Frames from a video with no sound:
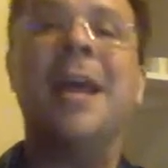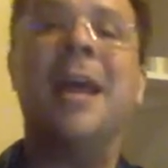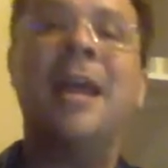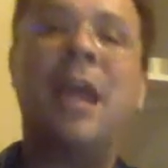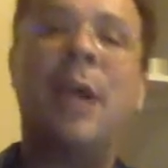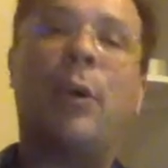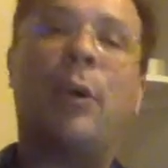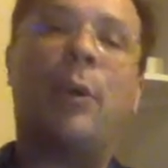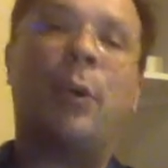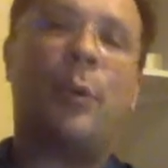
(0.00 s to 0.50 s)

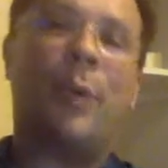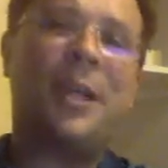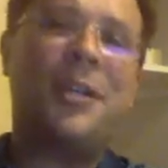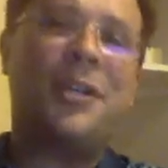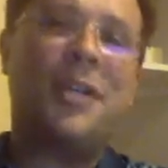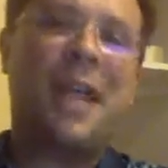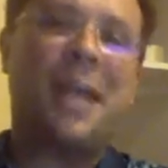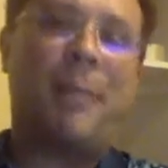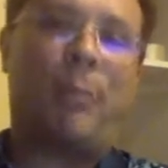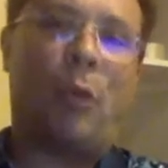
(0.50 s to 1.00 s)
Now when we reach
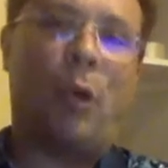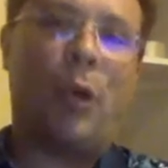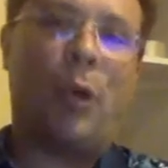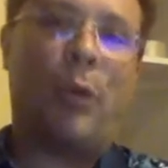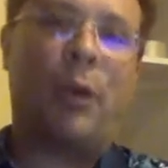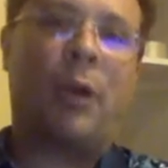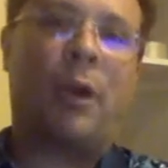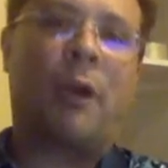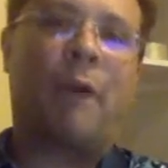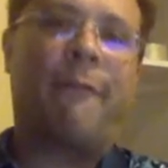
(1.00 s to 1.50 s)
that point
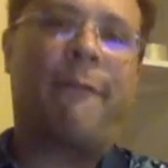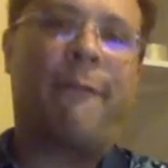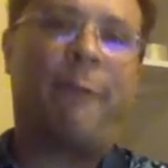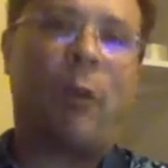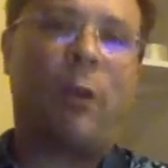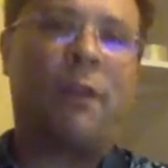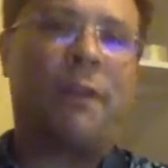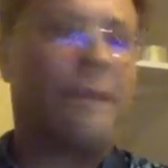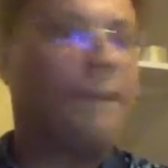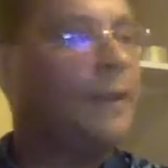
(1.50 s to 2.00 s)
when our
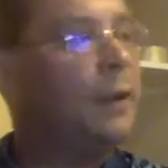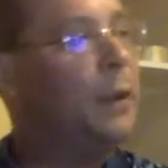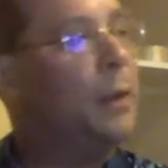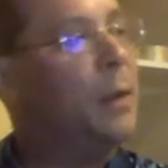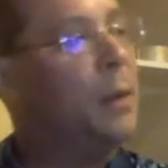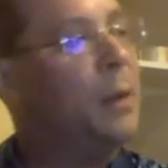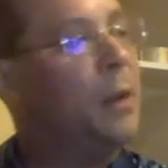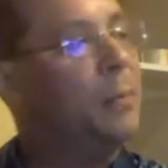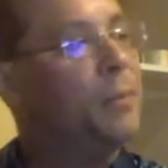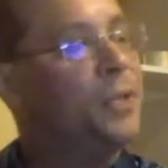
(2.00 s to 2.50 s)
4th finger
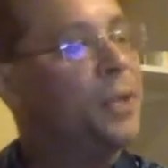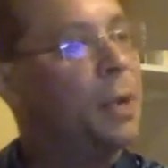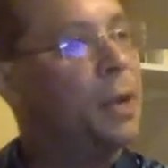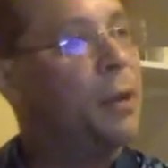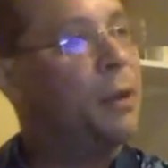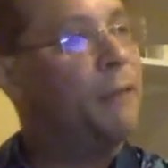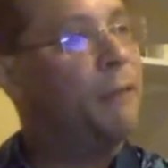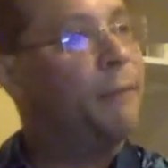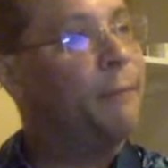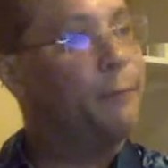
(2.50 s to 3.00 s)
comes down
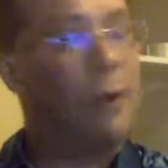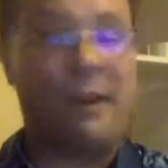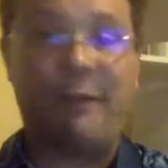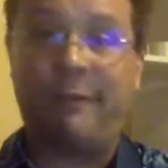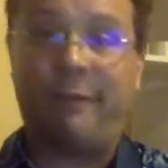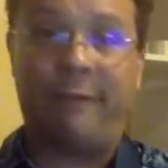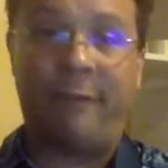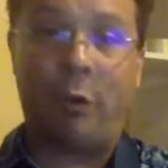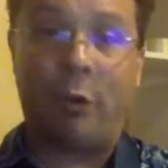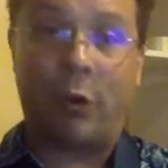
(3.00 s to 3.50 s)
on fret
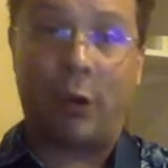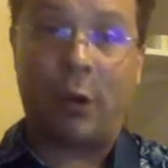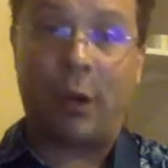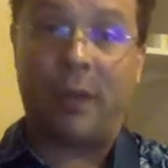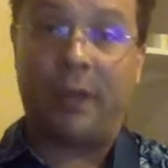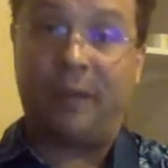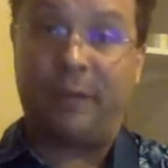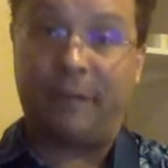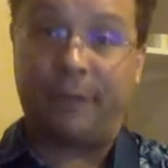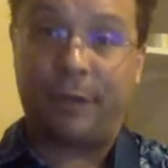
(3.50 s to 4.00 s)
4
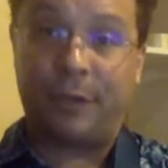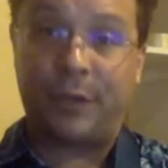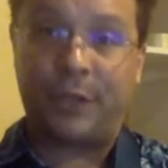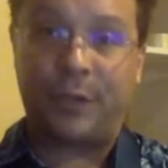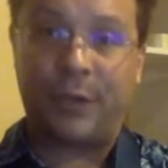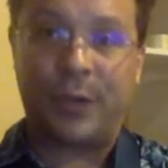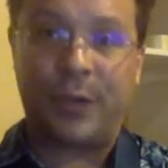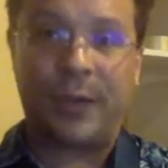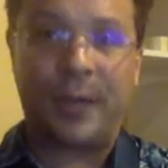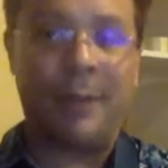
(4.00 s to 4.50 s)
on the 1st
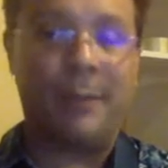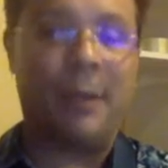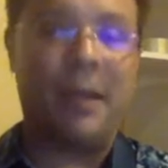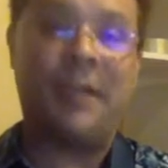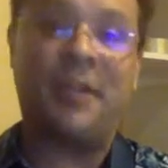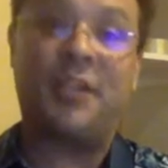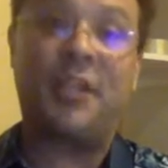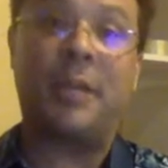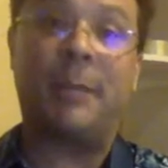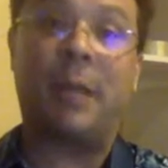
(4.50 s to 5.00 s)
string, it
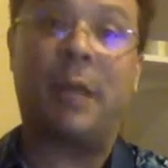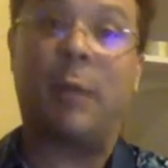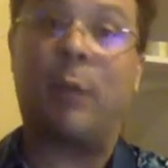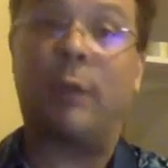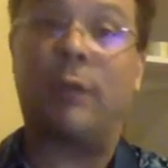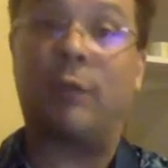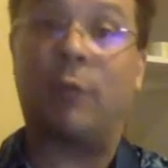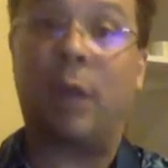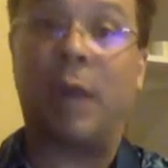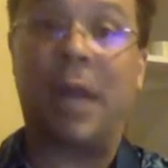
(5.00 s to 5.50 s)
might seem like
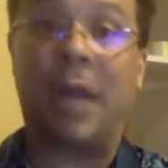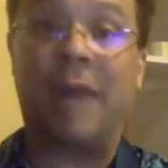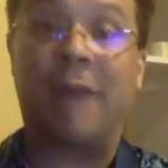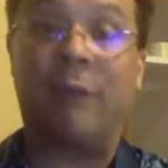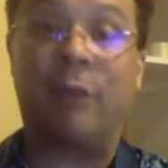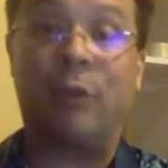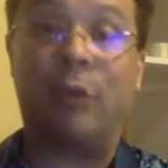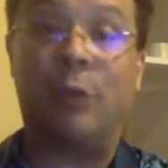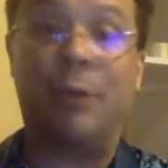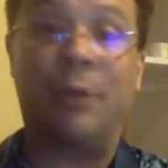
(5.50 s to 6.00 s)
we've run out of
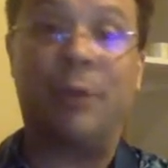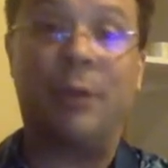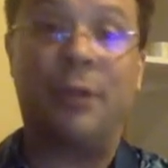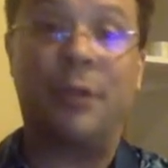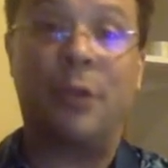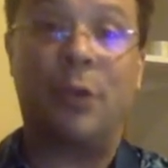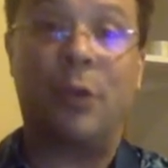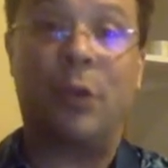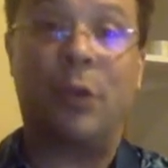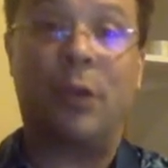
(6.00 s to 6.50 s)
room and there's
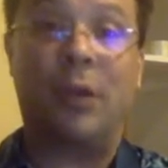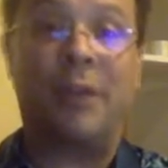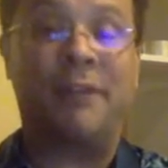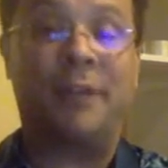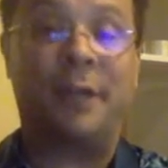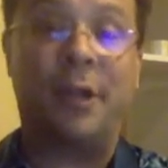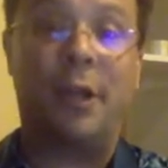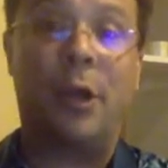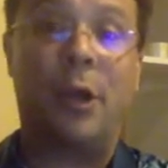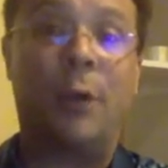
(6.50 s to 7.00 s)
nowhere left
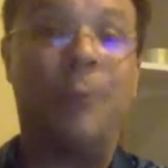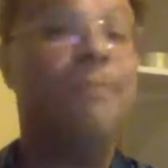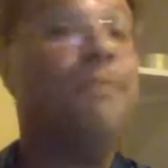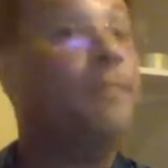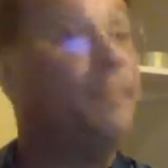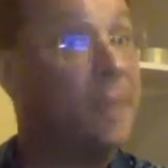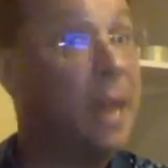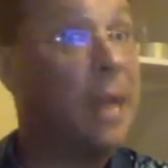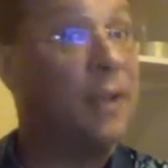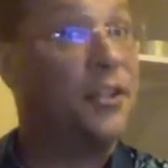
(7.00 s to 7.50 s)
to go.
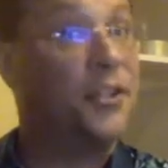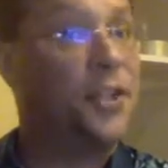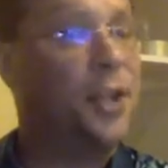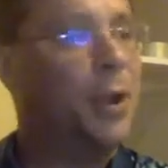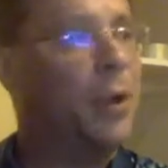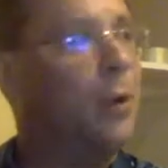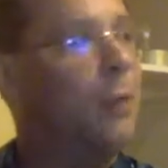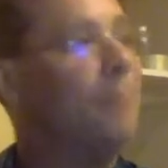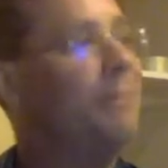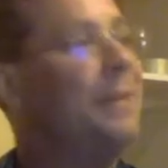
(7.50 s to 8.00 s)
Not
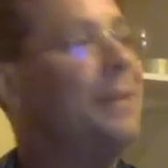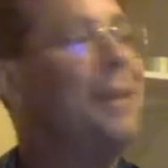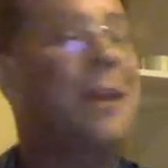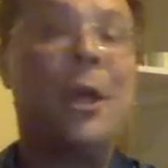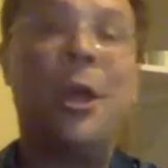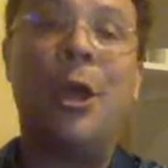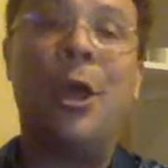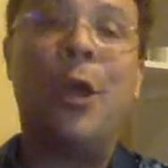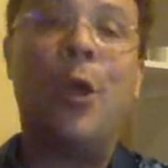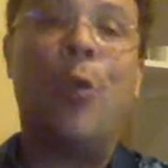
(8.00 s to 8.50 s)
so.
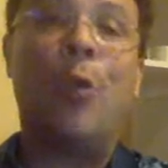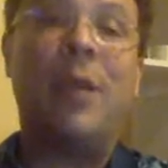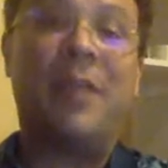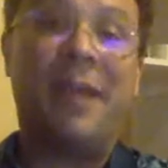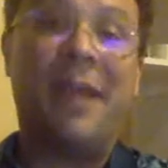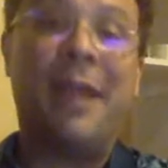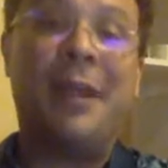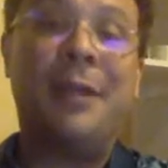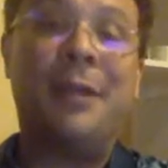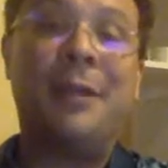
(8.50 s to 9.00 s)
We
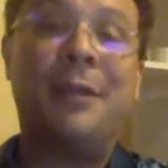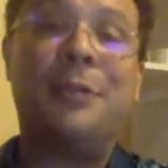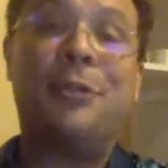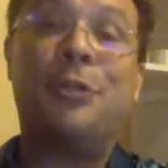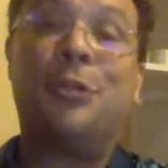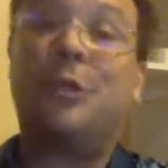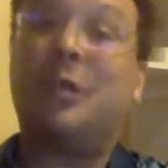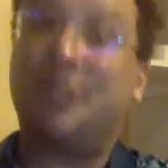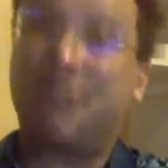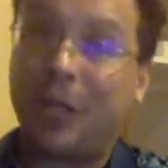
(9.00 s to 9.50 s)
then,
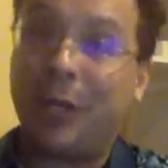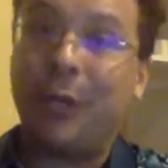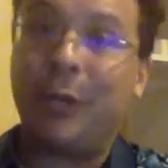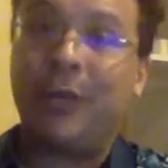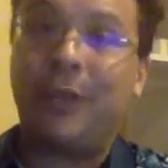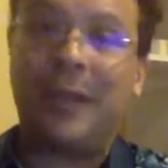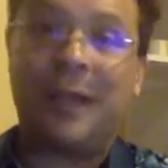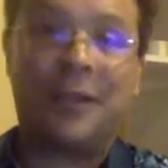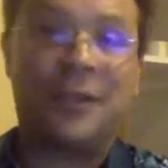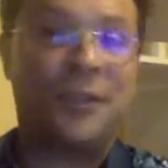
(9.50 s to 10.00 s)
to continue
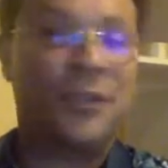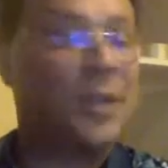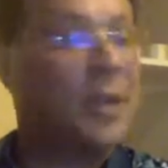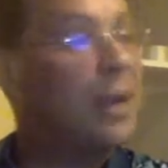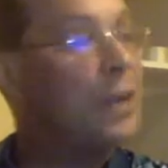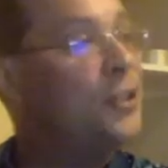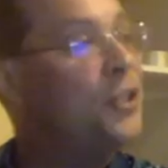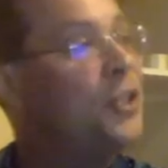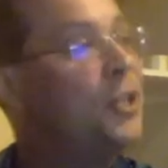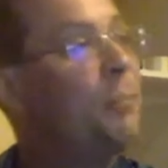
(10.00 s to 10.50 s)
the
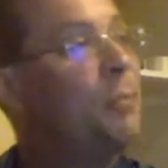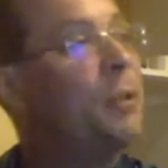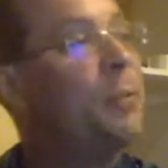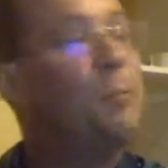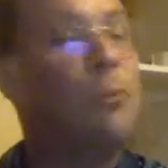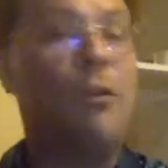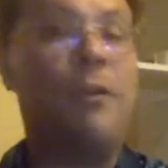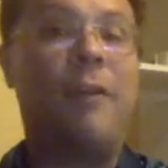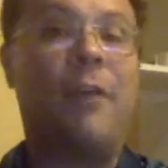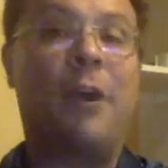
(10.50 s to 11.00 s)
exercise, simply
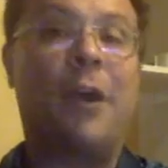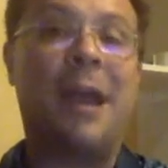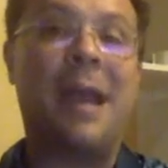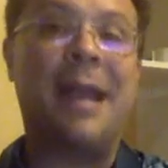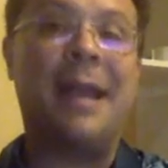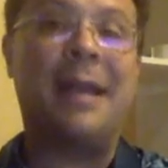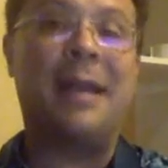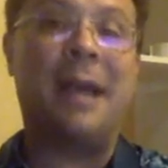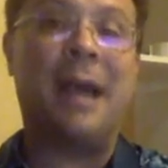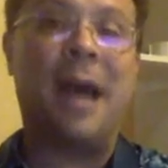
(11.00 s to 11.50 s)
move our
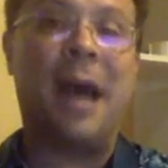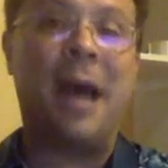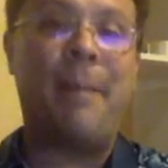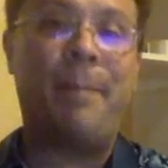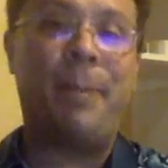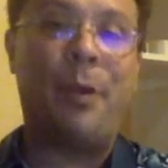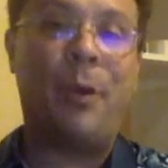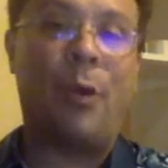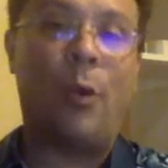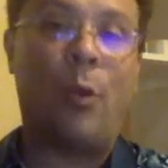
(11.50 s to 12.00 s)
hand
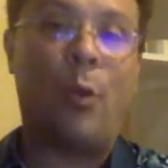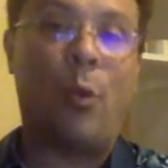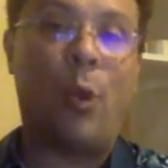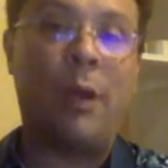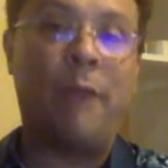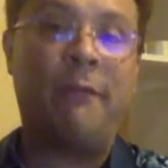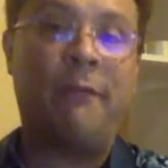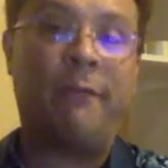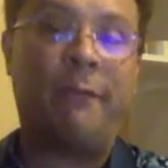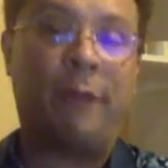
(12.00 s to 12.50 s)
up
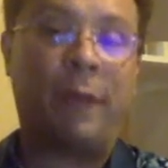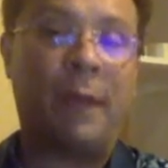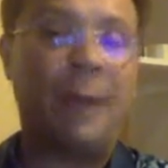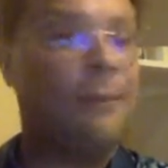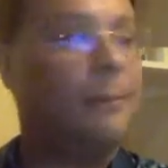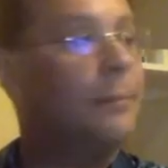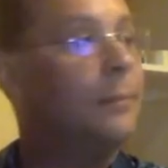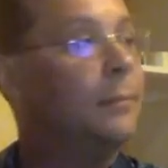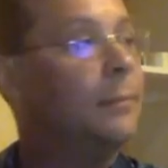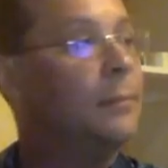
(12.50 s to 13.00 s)
1 fret
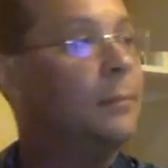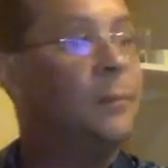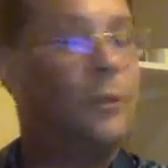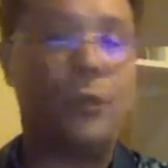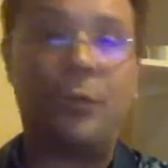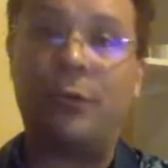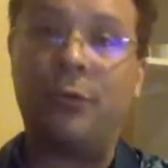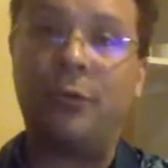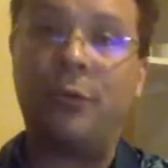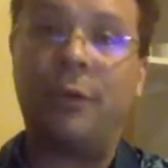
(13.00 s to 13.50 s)

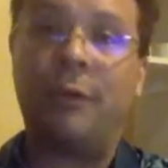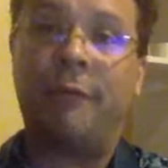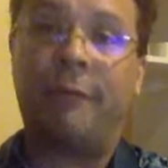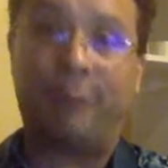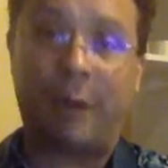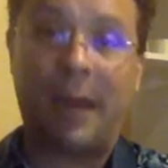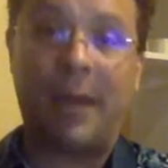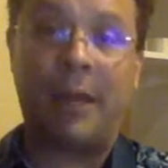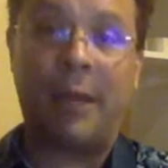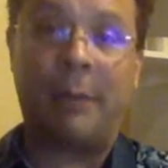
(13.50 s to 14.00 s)
to
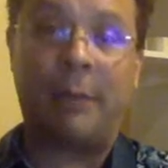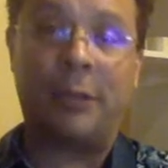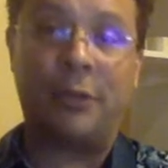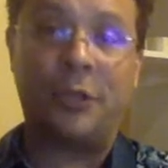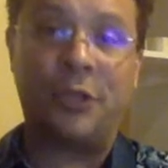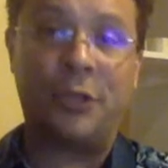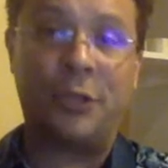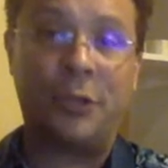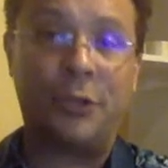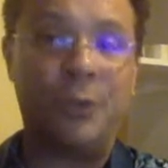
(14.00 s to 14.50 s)
fret number
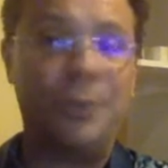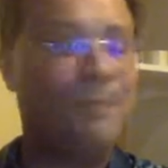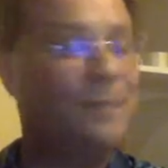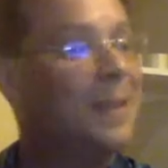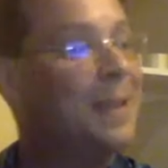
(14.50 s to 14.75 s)
2,